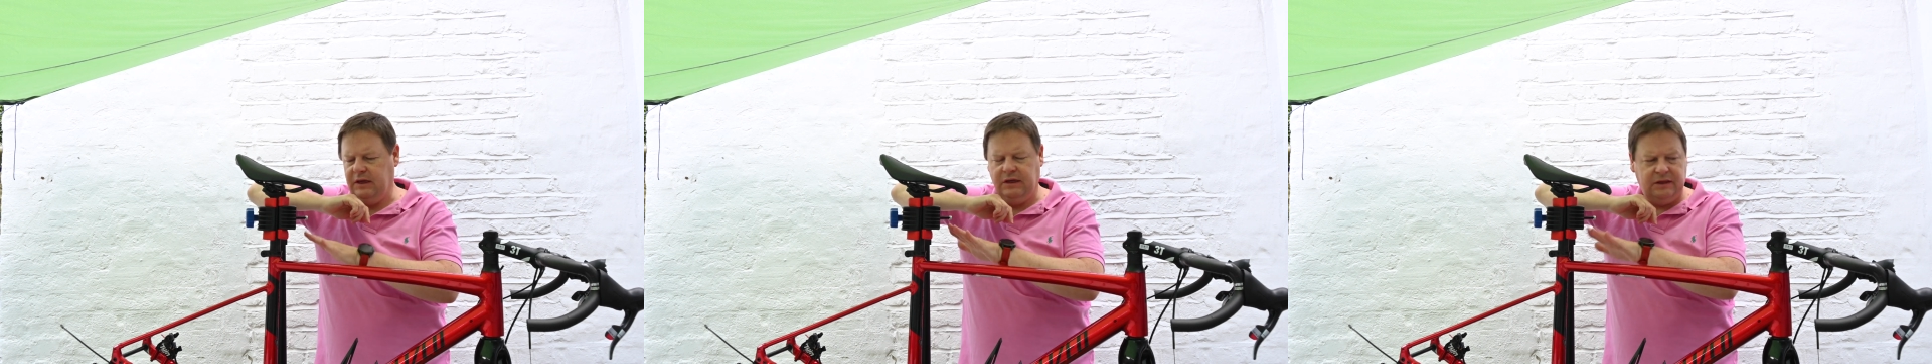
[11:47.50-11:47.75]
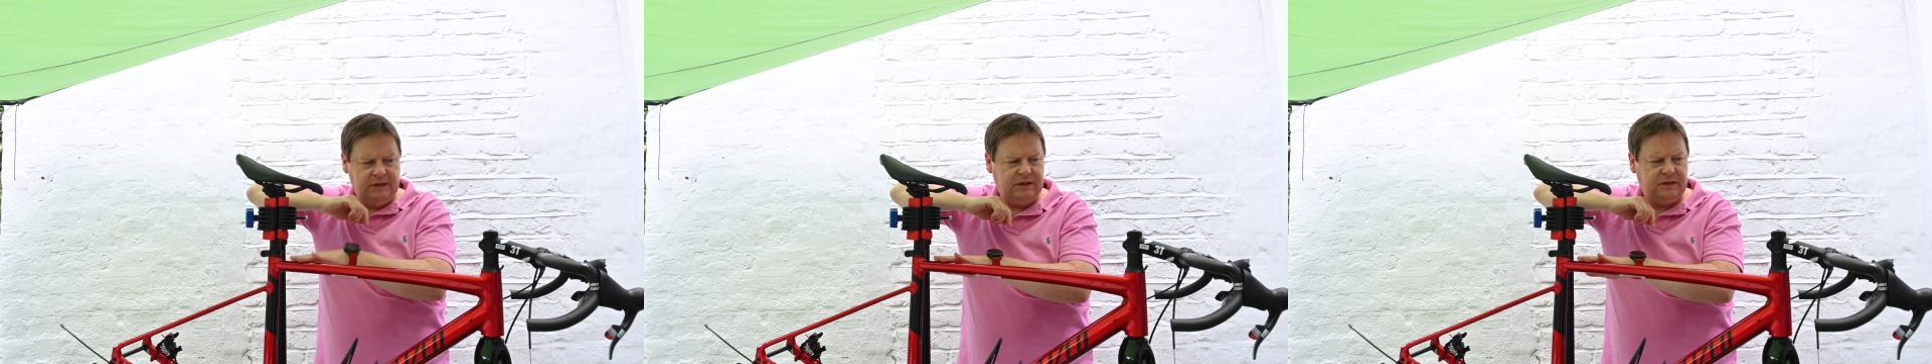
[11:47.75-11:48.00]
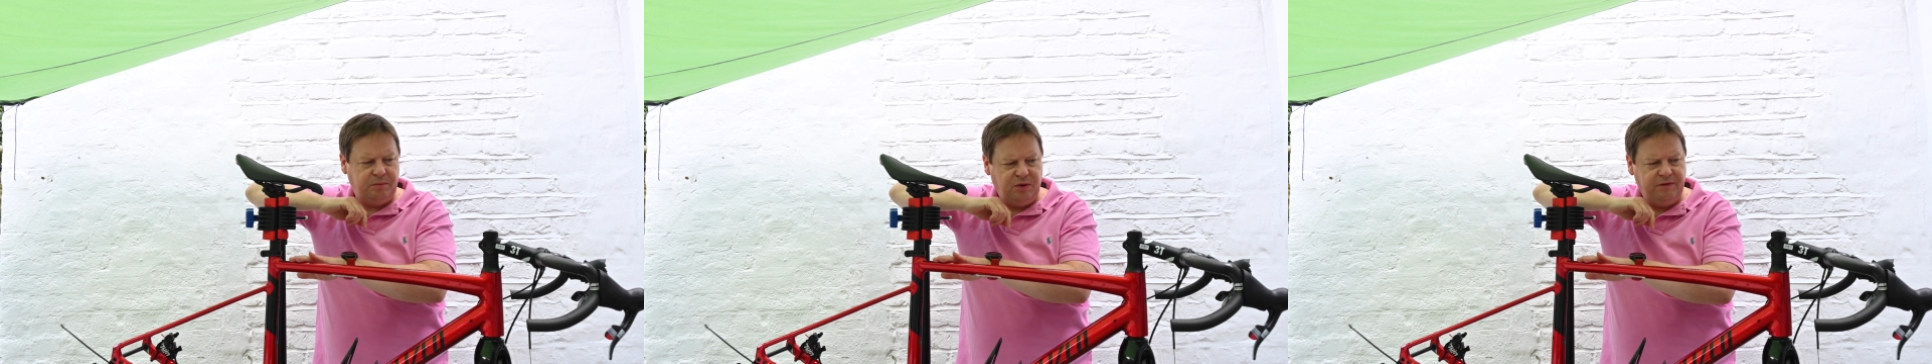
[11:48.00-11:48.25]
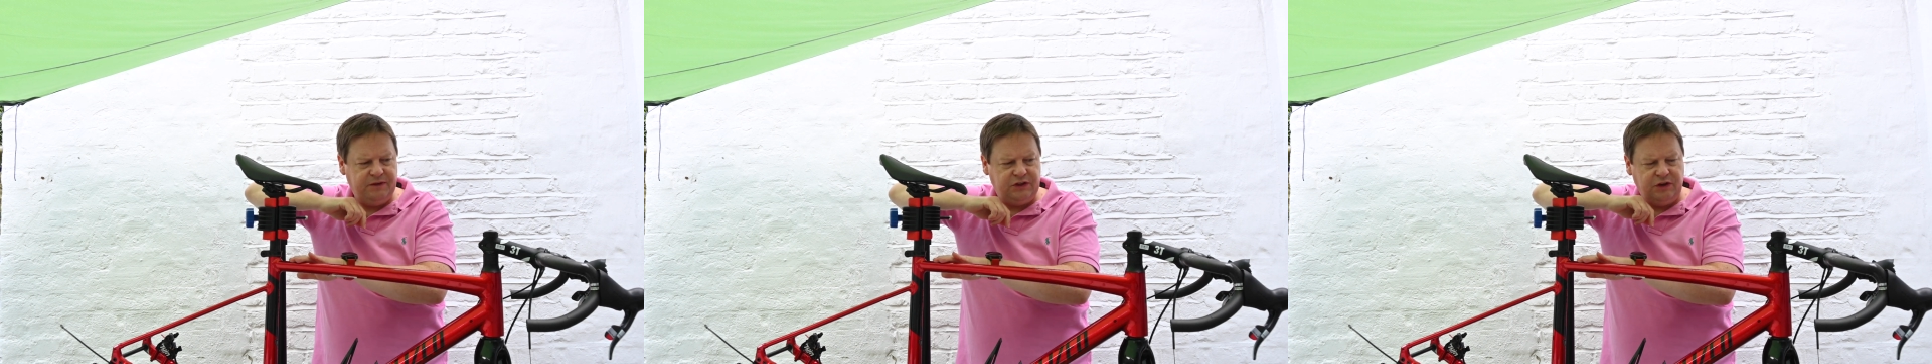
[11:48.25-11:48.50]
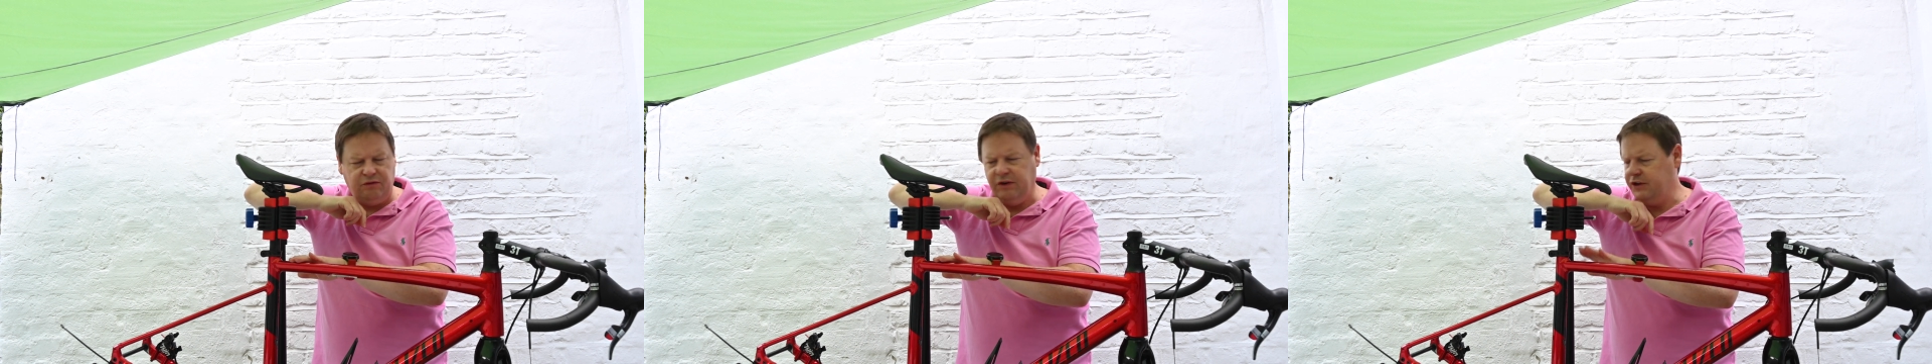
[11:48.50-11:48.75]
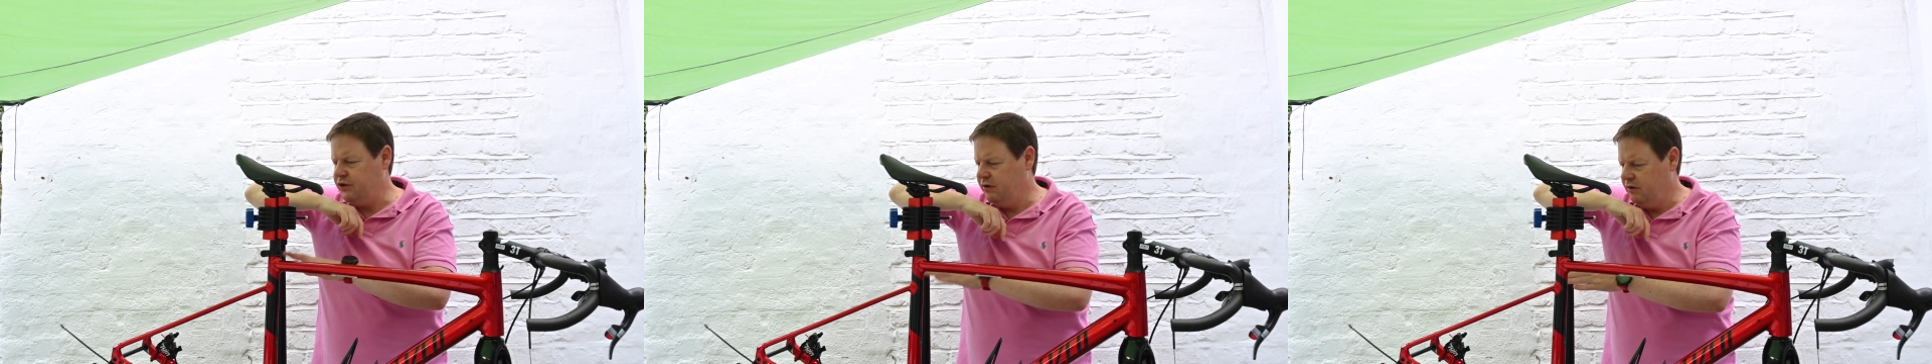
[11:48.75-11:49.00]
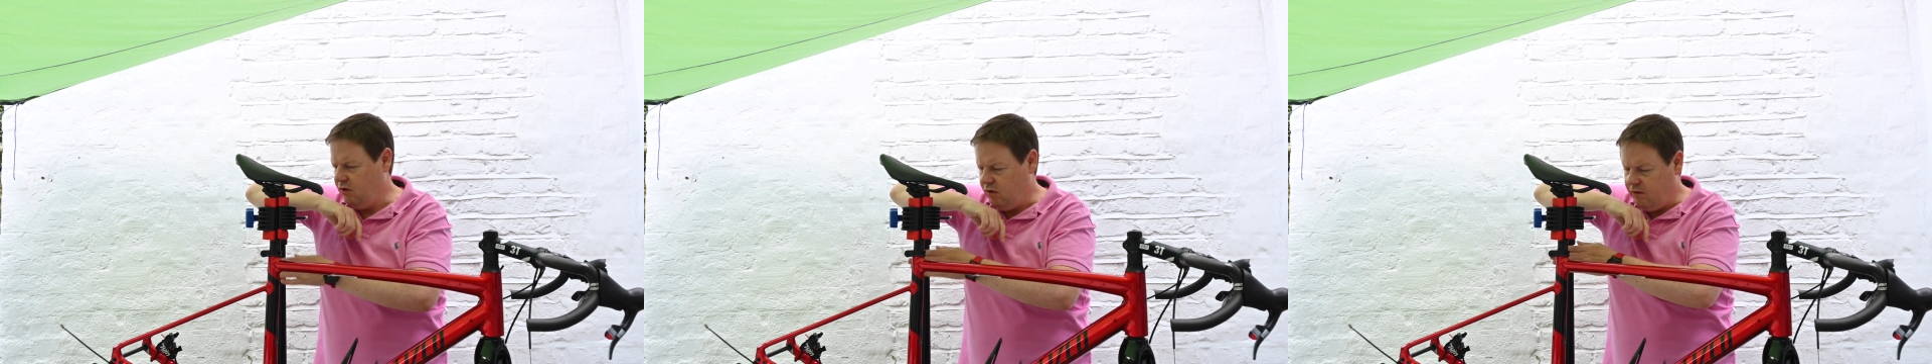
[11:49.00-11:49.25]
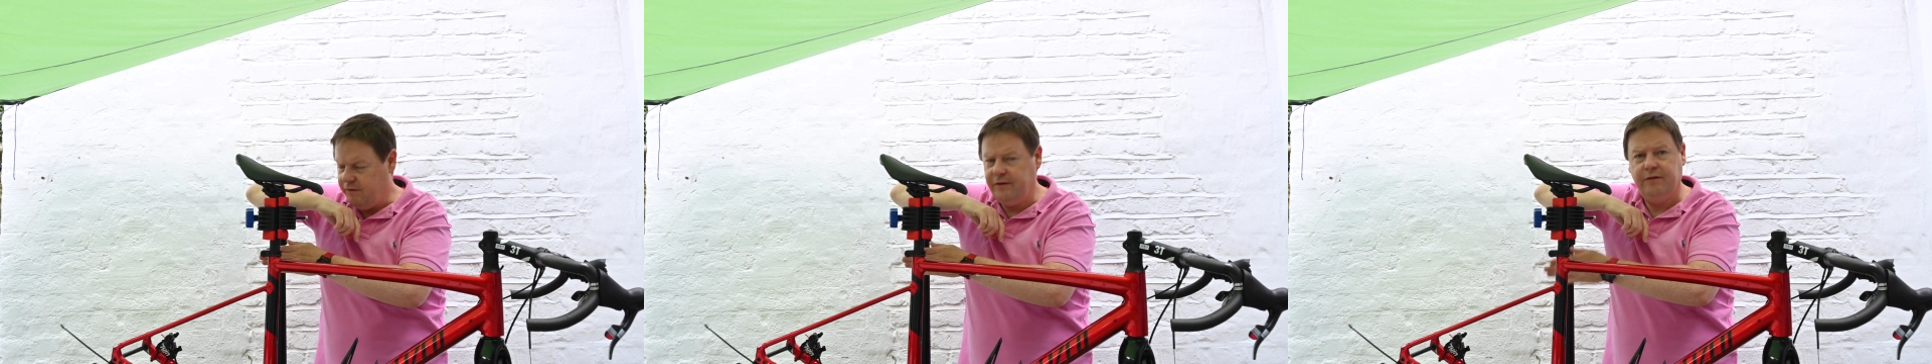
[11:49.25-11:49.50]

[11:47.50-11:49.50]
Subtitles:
this is the previous generation of